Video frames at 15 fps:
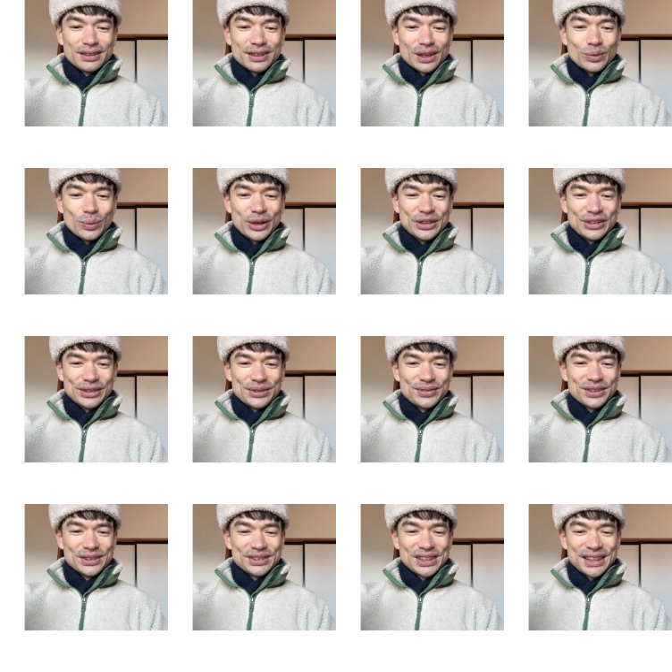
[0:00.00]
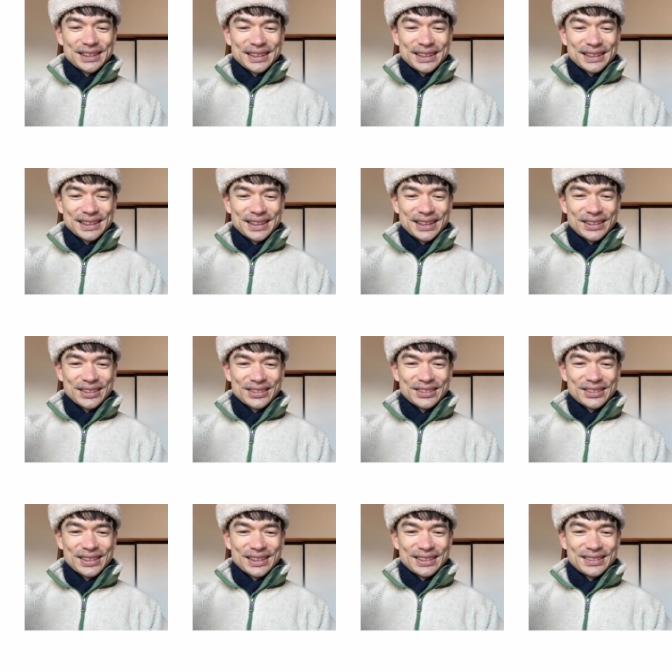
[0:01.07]
I wonder if they'll take like the
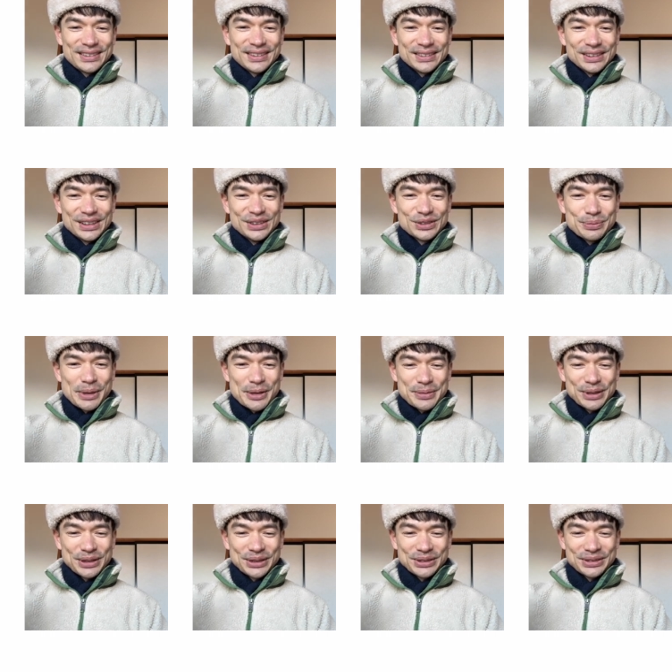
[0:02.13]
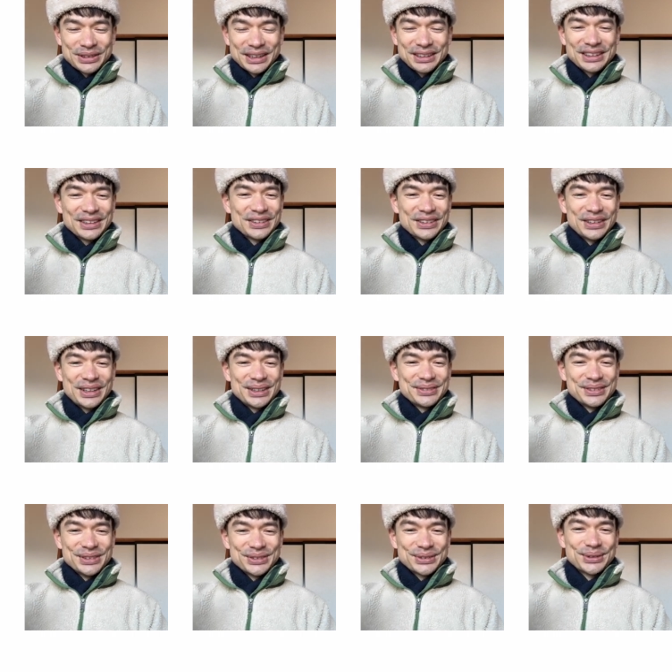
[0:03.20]
character that is the least popular and like kill it
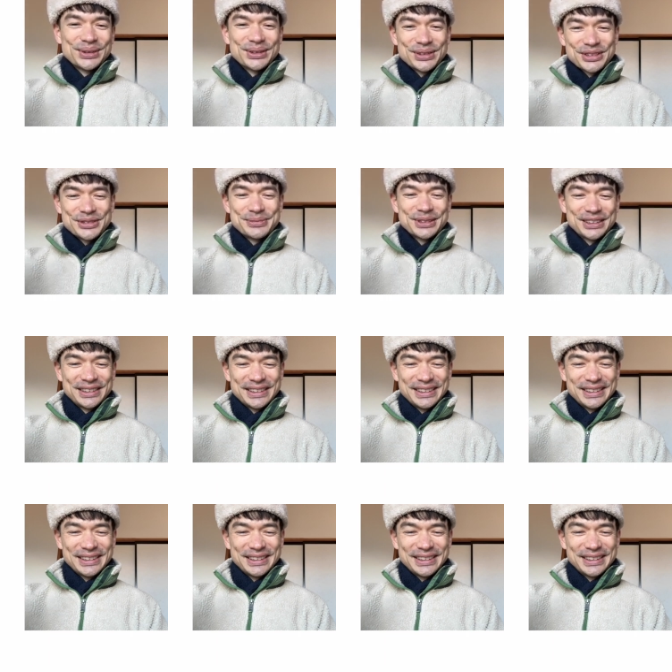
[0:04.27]
off in the story or something.